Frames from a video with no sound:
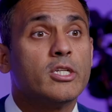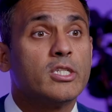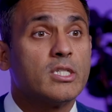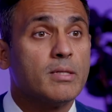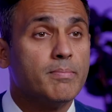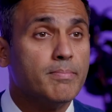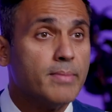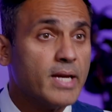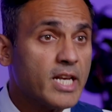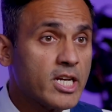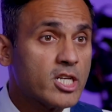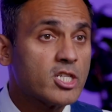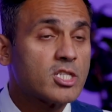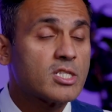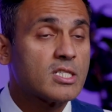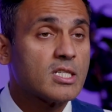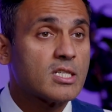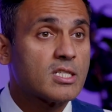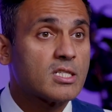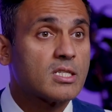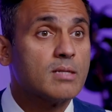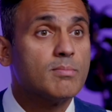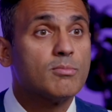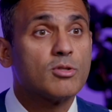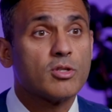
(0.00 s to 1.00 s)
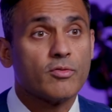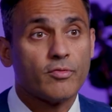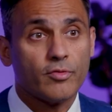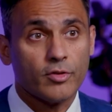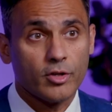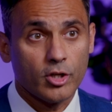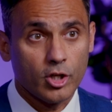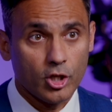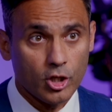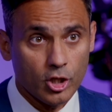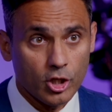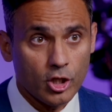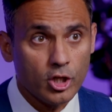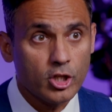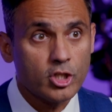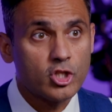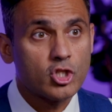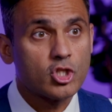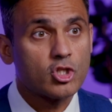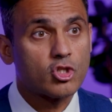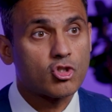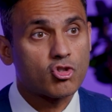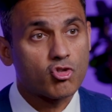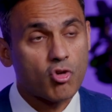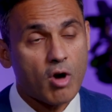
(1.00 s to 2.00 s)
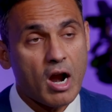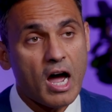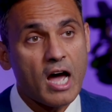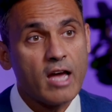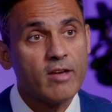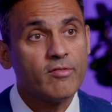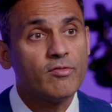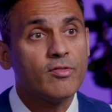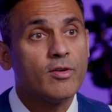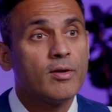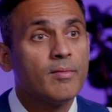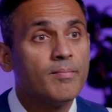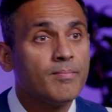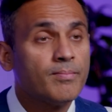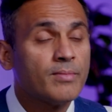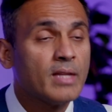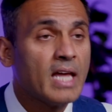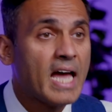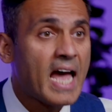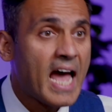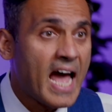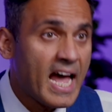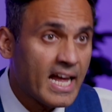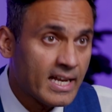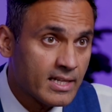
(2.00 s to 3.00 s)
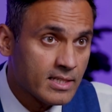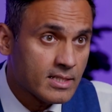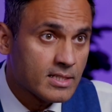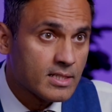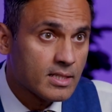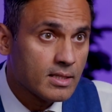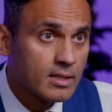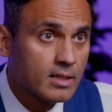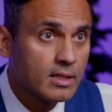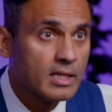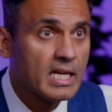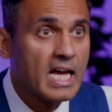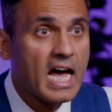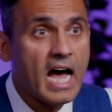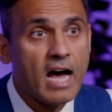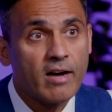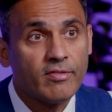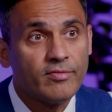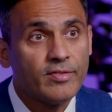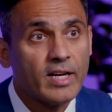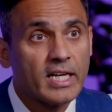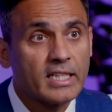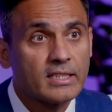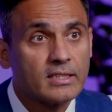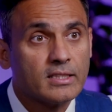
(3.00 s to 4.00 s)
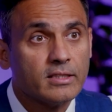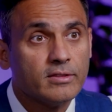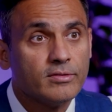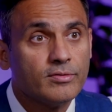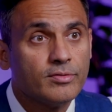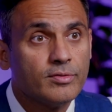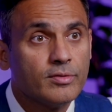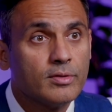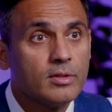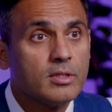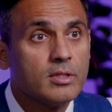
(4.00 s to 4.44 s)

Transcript: diminished systems of urge, drive, and affective